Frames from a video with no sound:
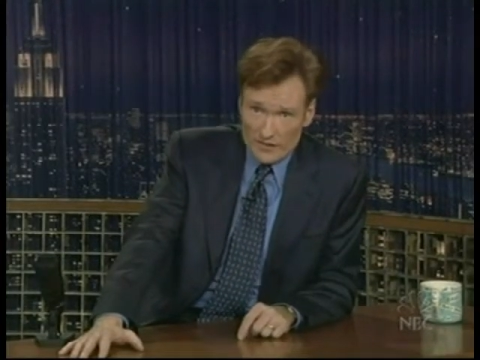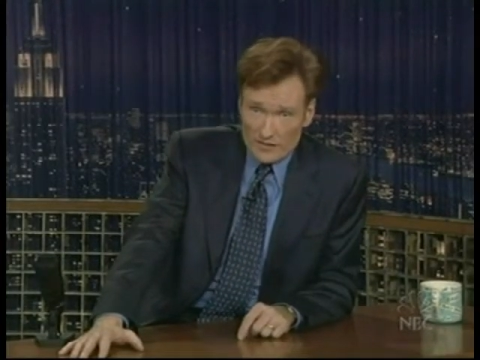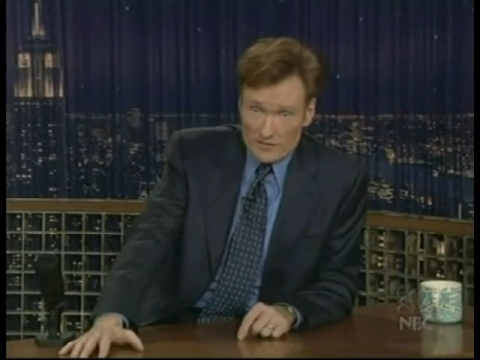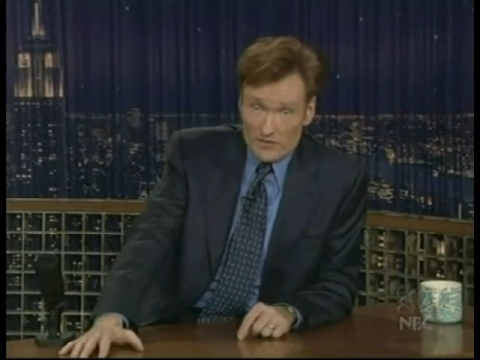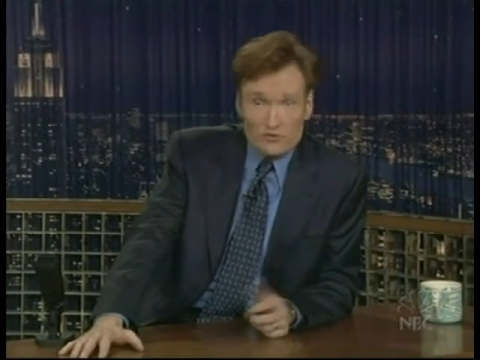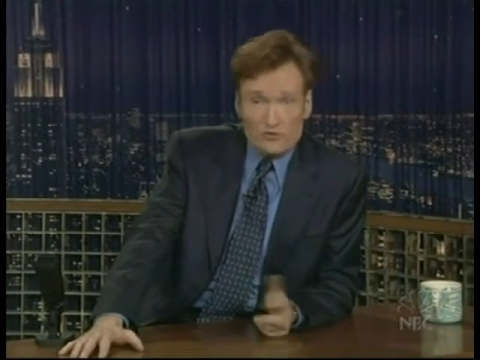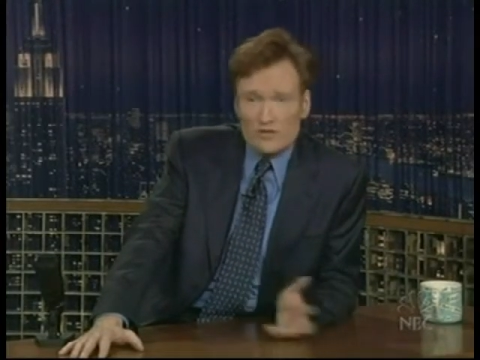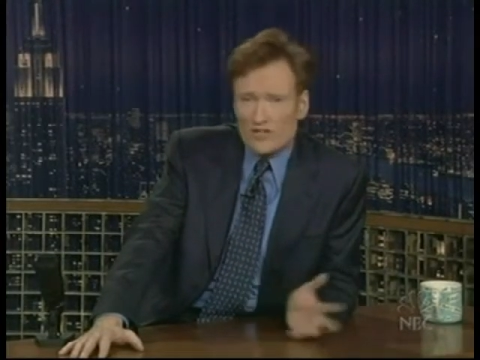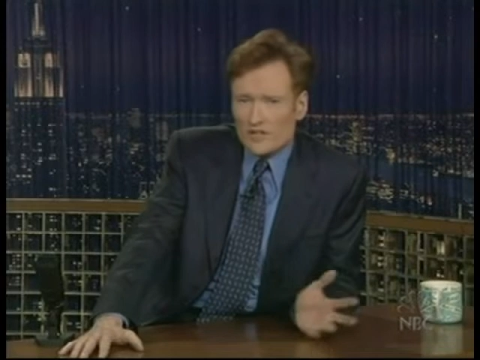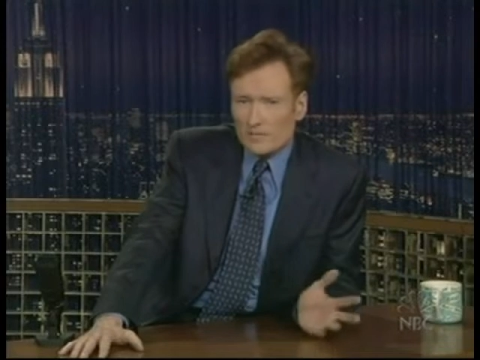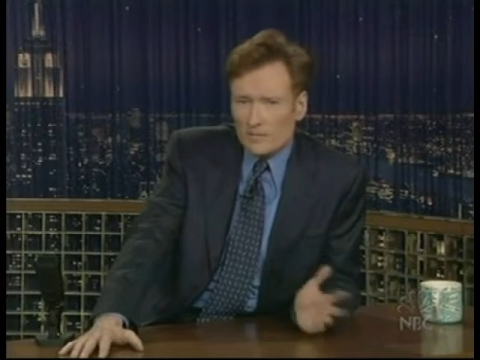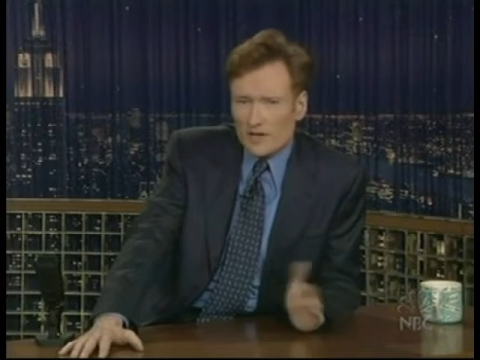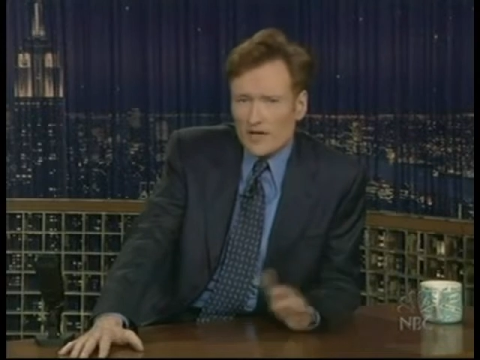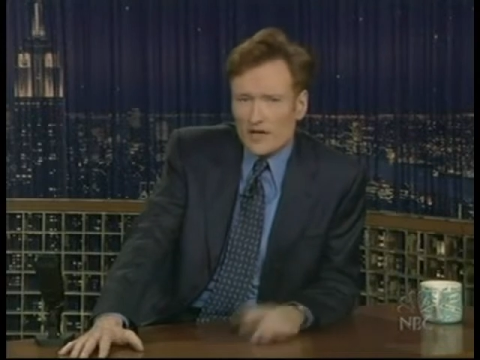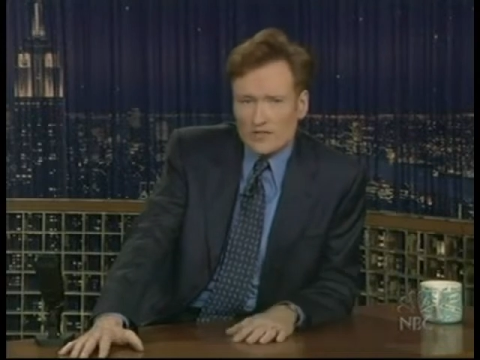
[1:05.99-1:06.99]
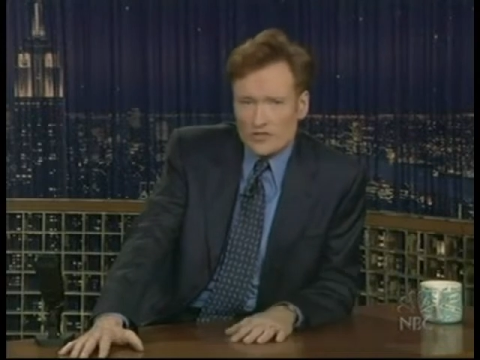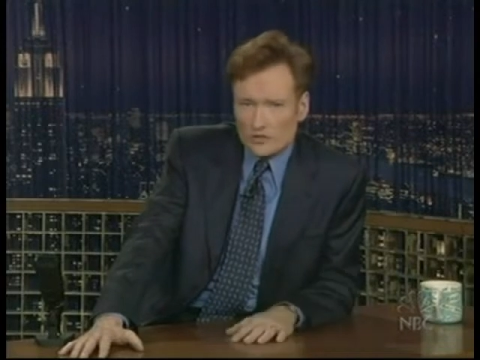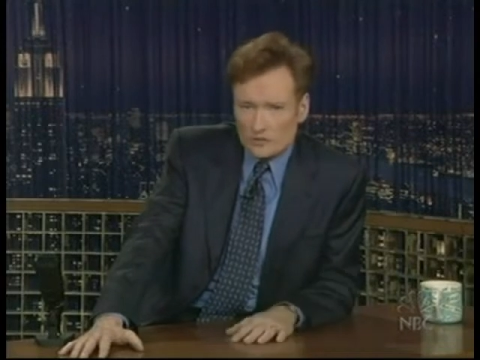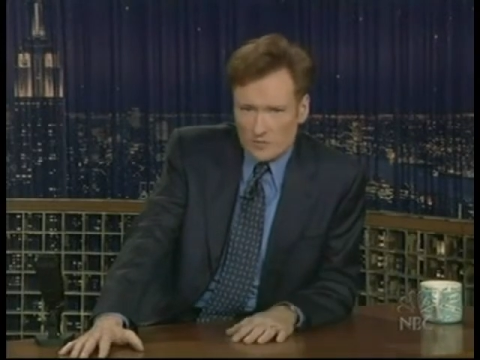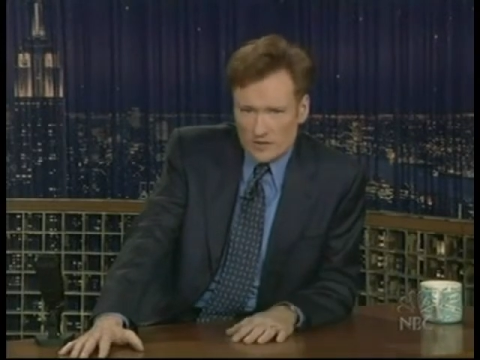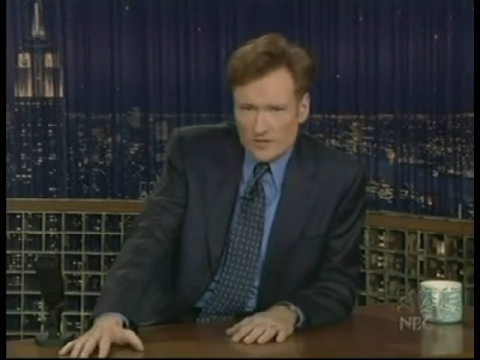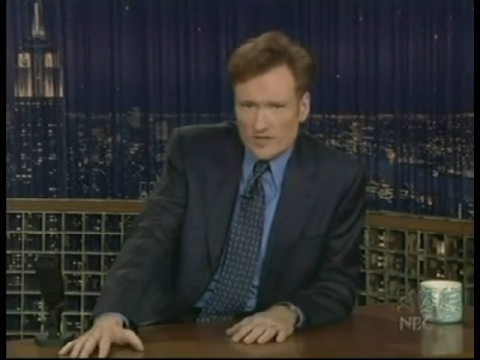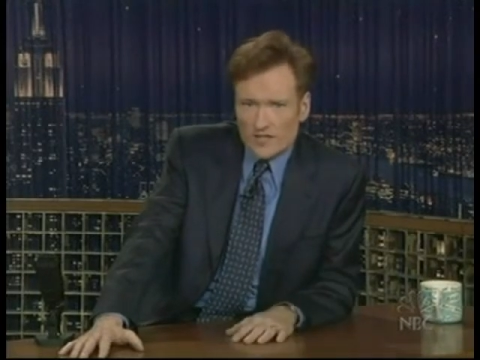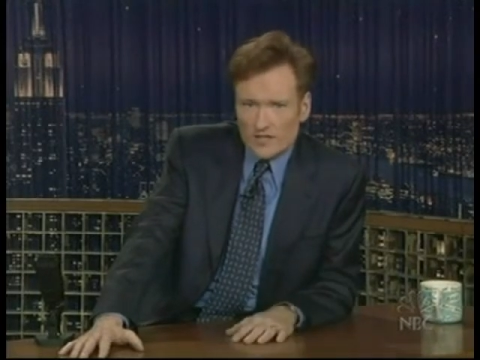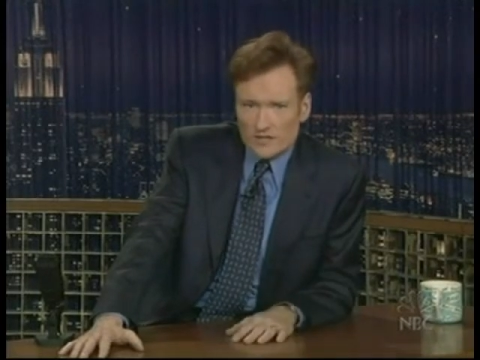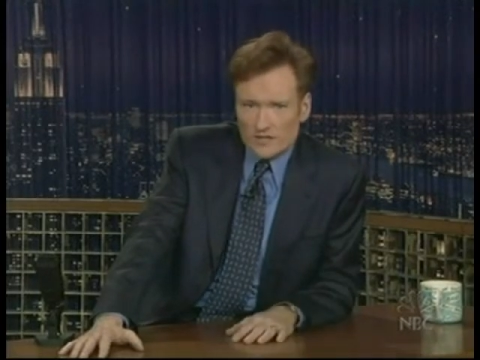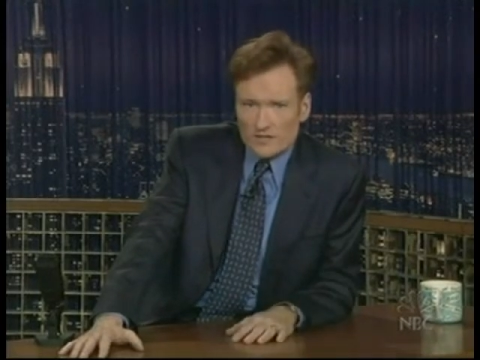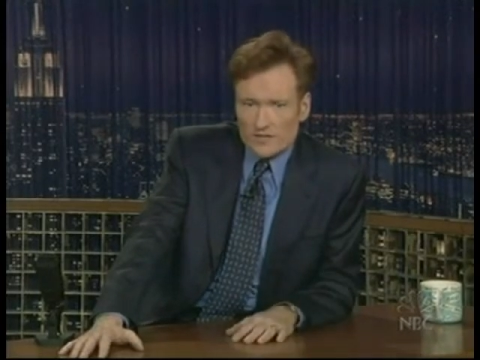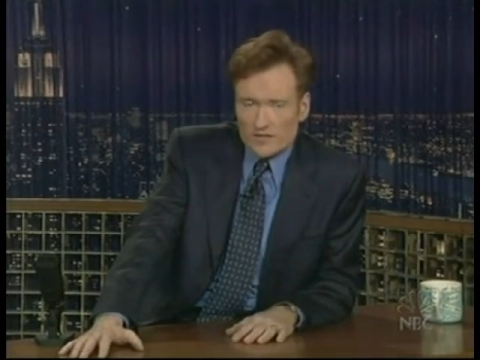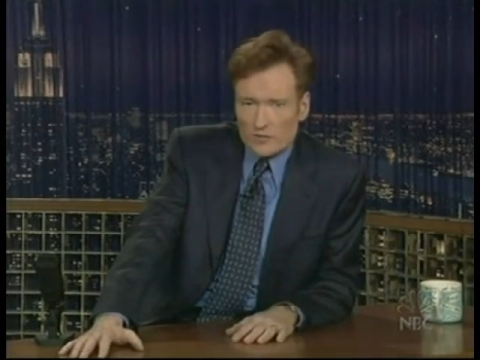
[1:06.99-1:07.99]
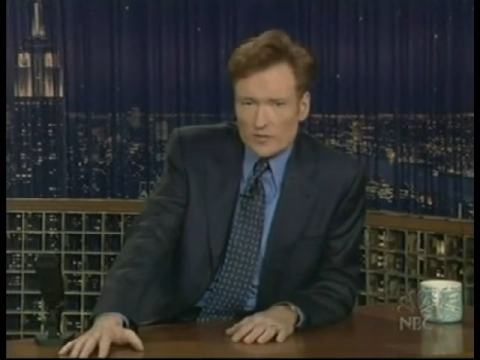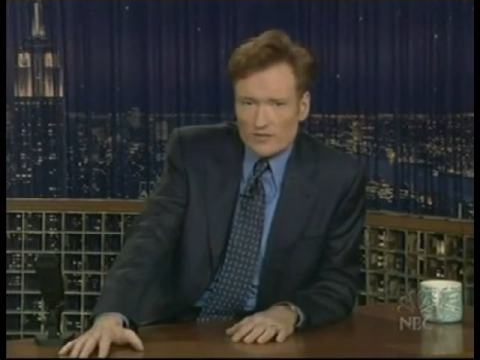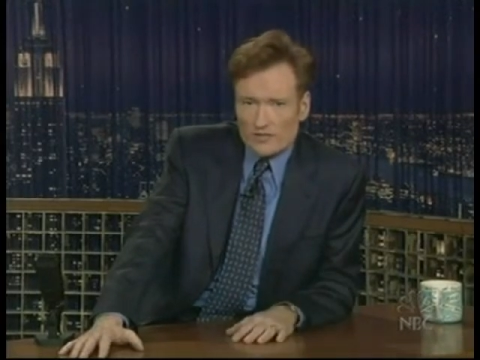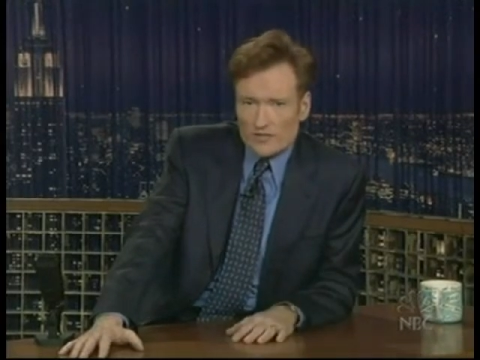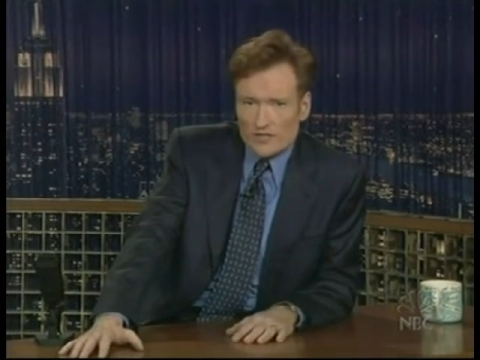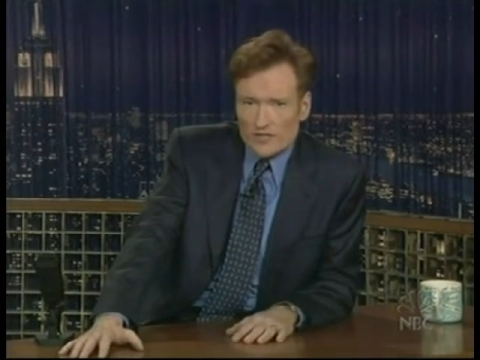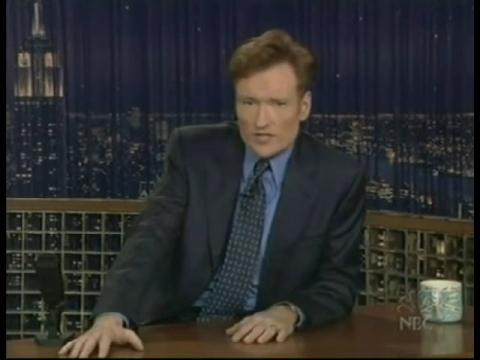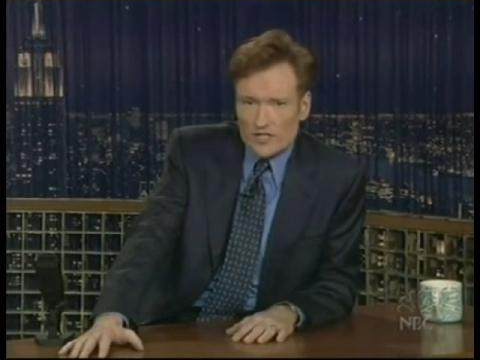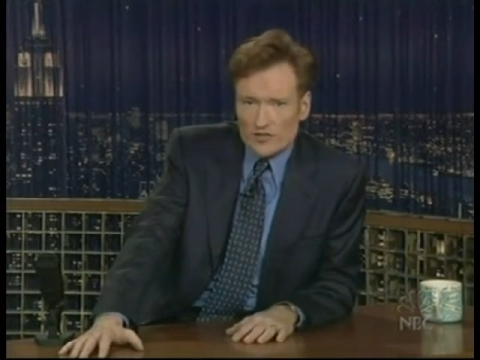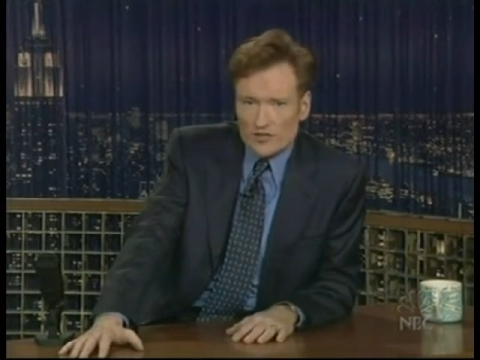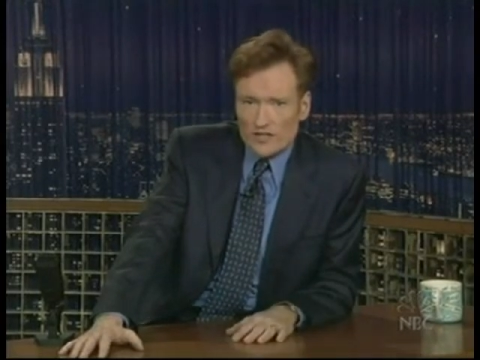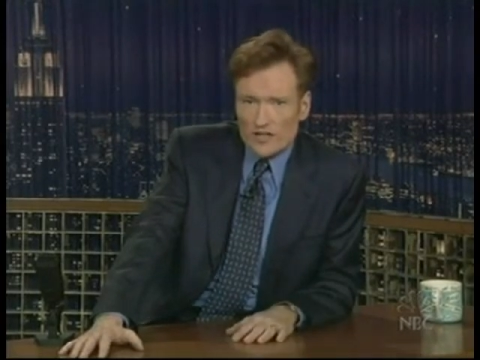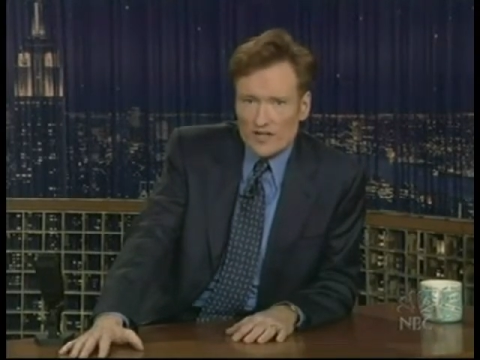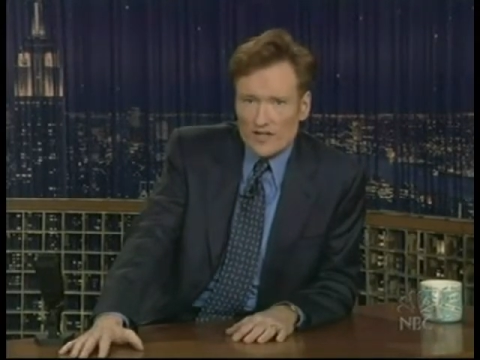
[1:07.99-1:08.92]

They're sort of the Picasso and Matisse of the 21st century,